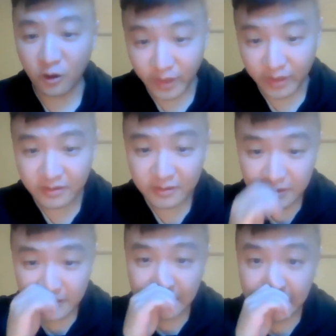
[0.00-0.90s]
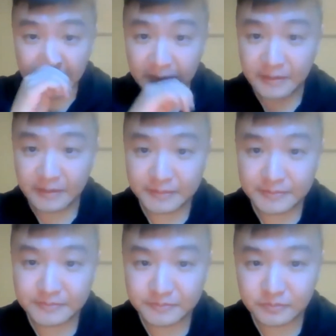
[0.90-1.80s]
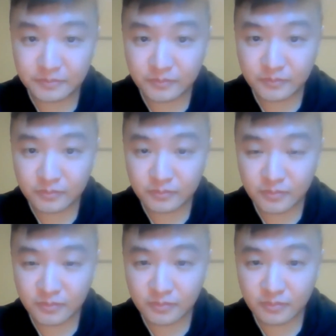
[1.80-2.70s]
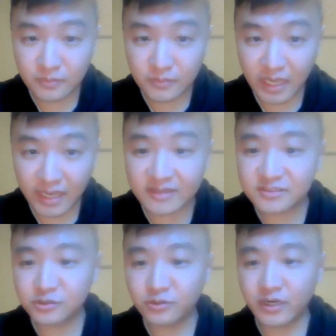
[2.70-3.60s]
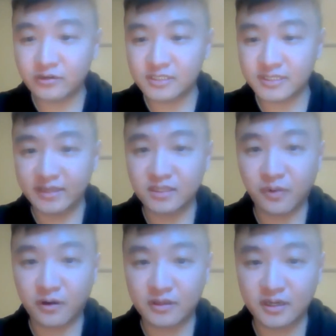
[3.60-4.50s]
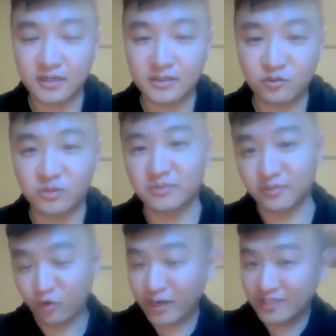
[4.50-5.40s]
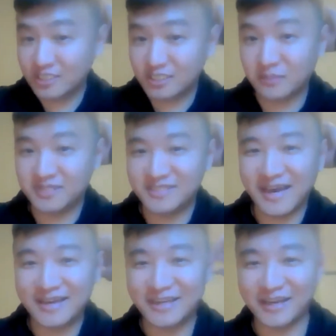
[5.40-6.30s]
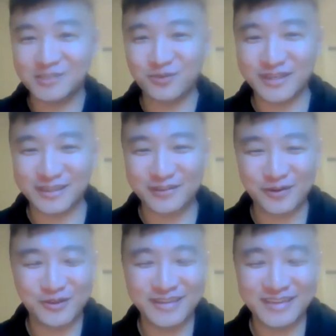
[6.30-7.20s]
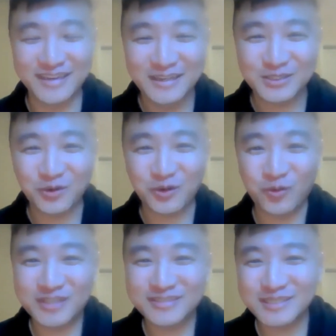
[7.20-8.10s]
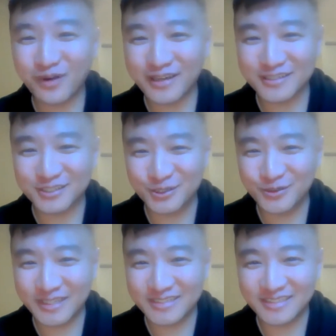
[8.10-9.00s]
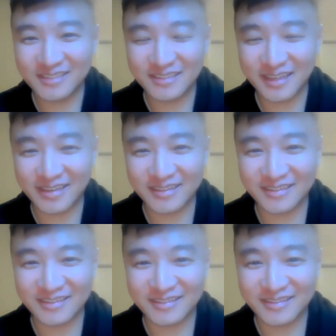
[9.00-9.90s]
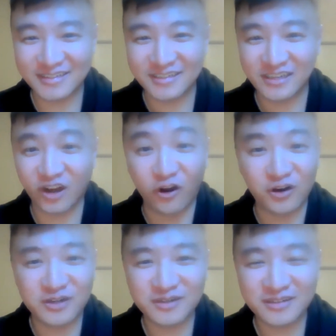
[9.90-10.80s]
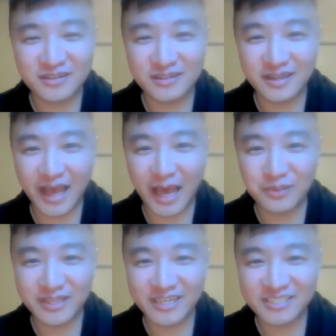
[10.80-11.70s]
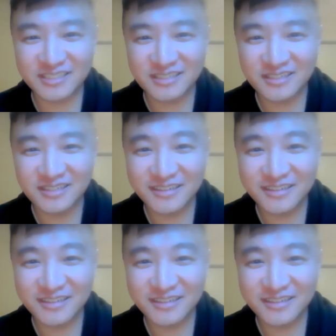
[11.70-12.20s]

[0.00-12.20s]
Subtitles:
Okay. I guess to understand the market, well, before I even jump into that, I just want to clarify one thing. So what does this product do? Is it like an art application?